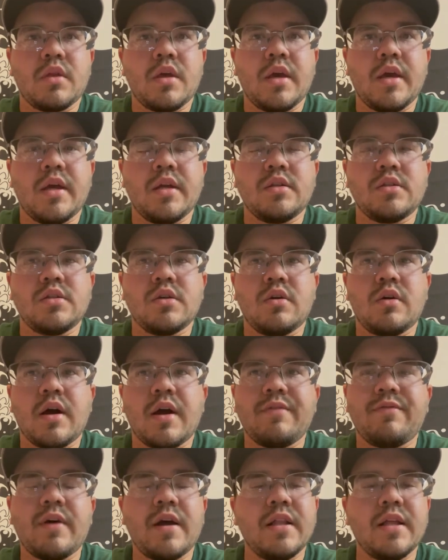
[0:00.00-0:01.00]
And so
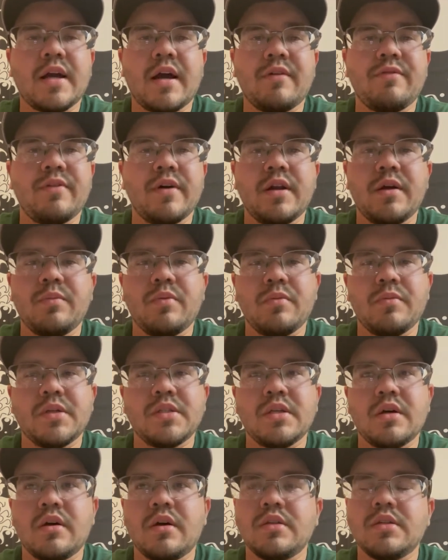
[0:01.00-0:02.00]
I finally got fed up with
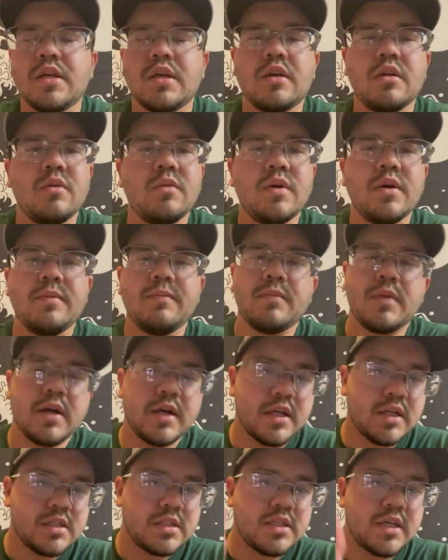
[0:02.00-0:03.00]
myself. I was like, you know what? I'm
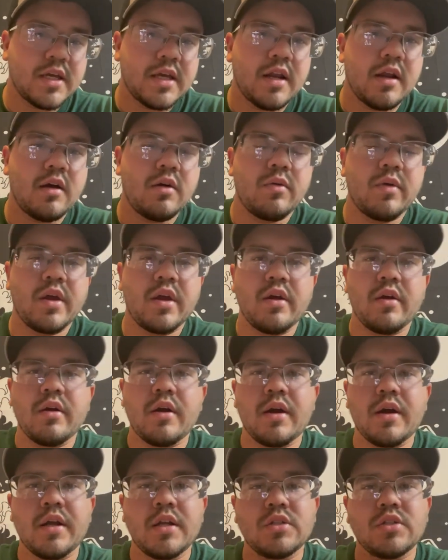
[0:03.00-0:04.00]
going to stick it out with here.
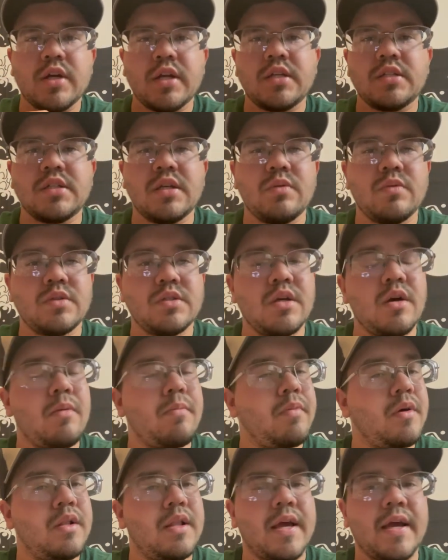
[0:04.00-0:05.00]
I'm going to try to see what's
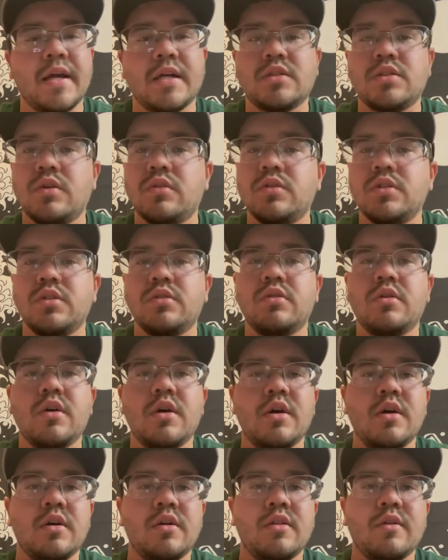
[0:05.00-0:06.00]
up. But like I told you,
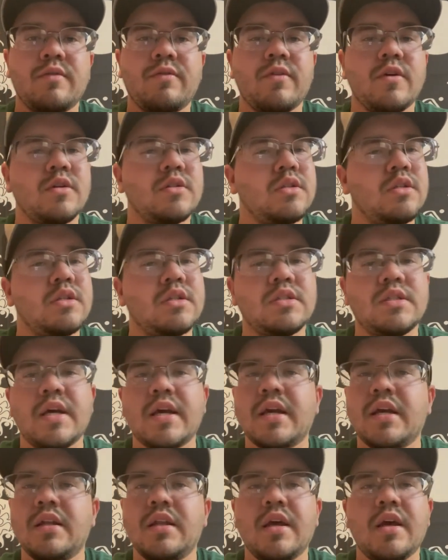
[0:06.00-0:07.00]
the first or the
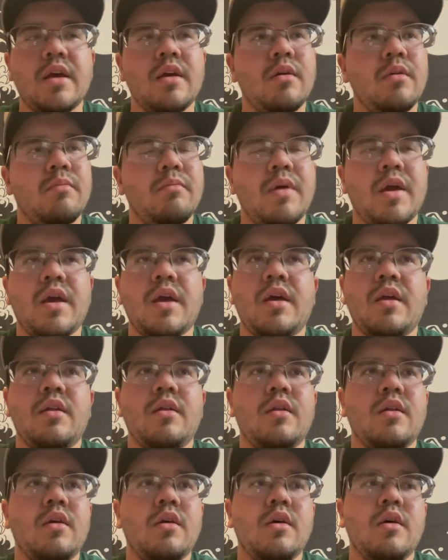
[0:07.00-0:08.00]
second day,
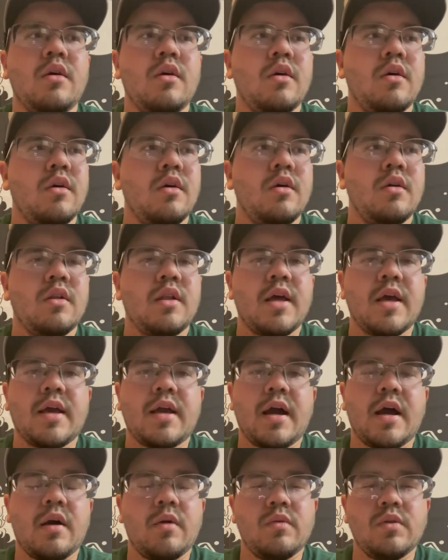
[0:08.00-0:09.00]
man,
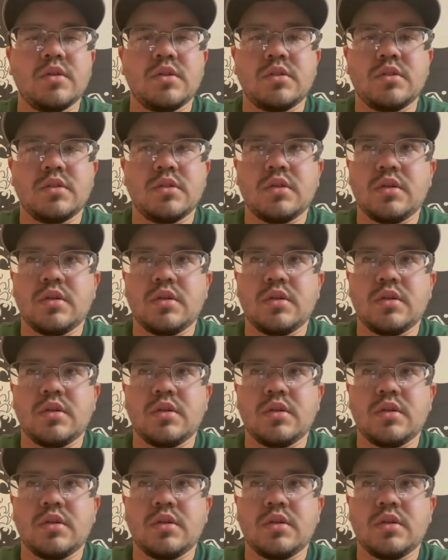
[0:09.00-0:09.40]
like I was...